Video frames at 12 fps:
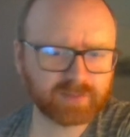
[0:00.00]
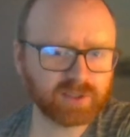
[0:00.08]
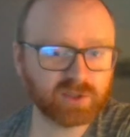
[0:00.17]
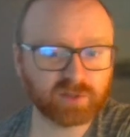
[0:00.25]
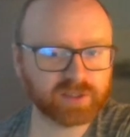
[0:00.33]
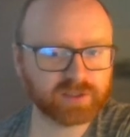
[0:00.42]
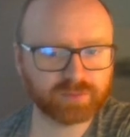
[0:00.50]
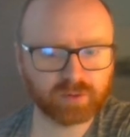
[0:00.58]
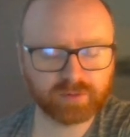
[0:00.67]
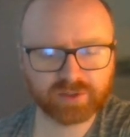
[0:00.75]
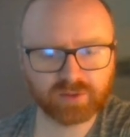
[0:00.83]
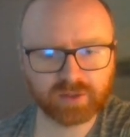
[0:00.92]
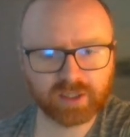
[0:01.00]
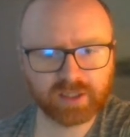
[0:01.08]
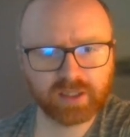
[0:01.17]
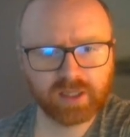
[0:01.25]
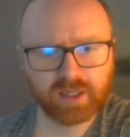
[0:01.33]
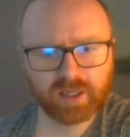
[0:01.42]
So I think this is probably just a good line.
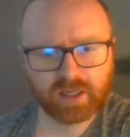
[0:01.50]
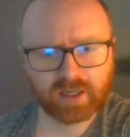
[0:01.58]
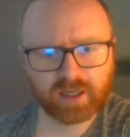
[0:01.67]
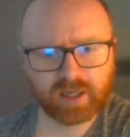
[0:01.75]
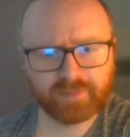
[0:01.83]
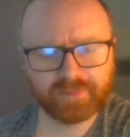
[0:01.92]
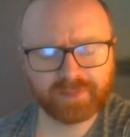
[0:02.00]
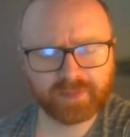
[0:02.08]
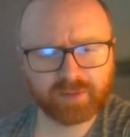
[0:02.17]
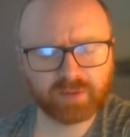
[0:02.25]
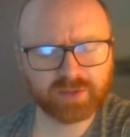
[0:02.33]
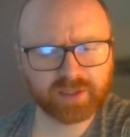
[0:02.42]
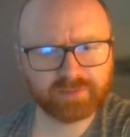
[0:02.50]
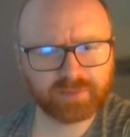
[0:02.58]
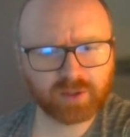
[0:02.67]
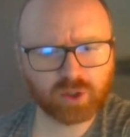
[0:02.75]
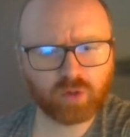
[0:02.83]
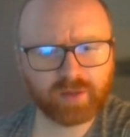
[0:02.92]
But there was a
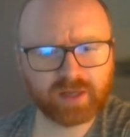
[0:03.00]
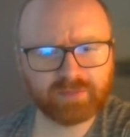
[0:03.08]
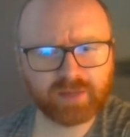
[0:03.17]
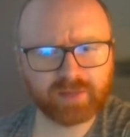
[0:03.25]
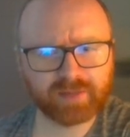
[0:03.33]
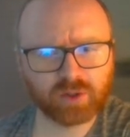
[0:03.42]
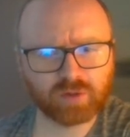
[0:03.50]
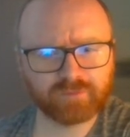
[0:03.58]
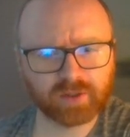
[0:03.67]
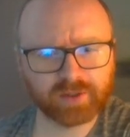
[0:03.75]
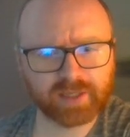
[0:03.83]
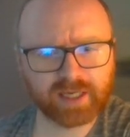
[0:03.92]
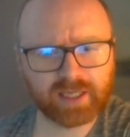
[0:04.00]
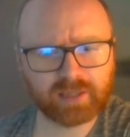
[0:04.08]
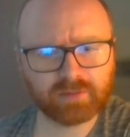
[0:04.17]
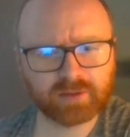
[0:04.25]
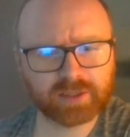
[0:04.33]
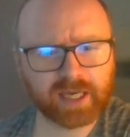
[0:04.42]
comment made by the author that he
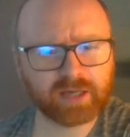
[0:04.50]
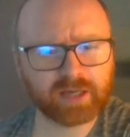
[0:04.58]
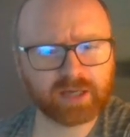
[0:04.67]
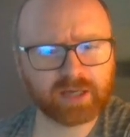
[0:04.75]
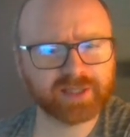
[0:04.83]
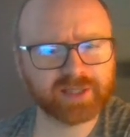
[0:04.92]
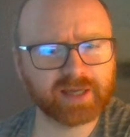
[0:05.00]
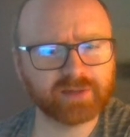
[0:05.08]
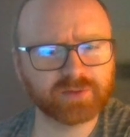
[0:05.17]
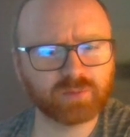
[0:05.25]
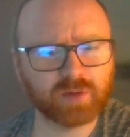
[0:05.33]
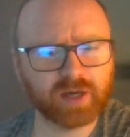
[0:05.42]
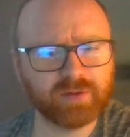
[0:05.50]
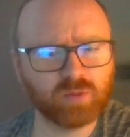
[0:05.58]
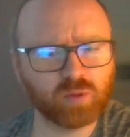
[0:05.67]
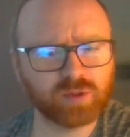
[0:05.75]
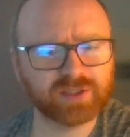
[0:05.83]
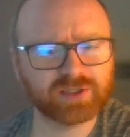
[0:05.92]
can't understand why people
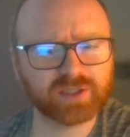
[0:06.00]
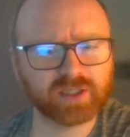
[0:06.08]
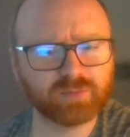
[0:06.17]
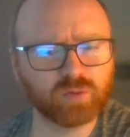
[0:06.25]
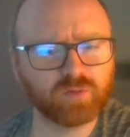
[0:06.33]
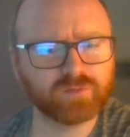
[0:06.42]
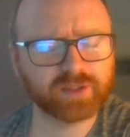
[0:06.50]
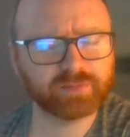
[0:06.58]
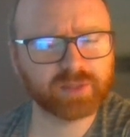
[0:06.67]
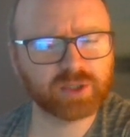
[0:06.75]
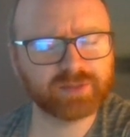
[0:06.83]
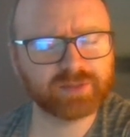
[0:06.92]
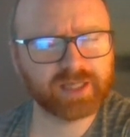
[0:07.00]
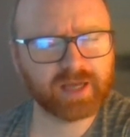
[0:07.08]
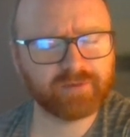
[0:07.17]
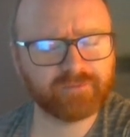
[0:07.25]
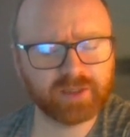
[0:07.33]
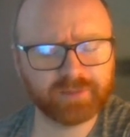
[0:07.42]
would consider moves like bishop d and
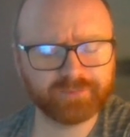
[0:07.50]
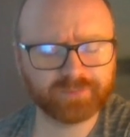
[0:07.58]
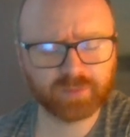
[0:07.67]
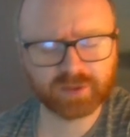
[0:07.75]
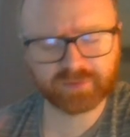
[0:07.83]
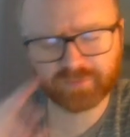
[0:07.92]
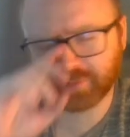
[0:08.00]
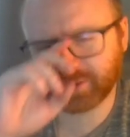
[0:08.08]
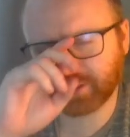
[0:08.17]
f3, which I thought was